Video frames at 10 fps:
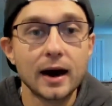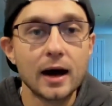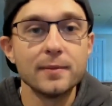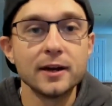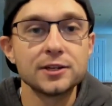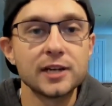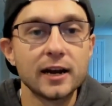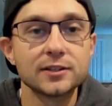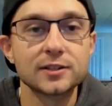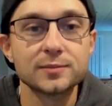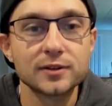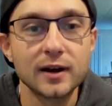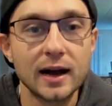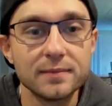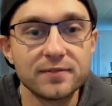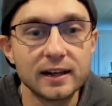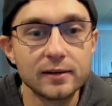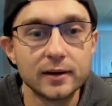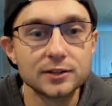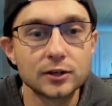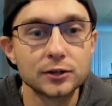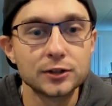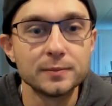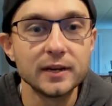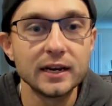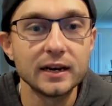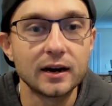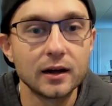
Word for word: comment, share, subscribe, follow on social media.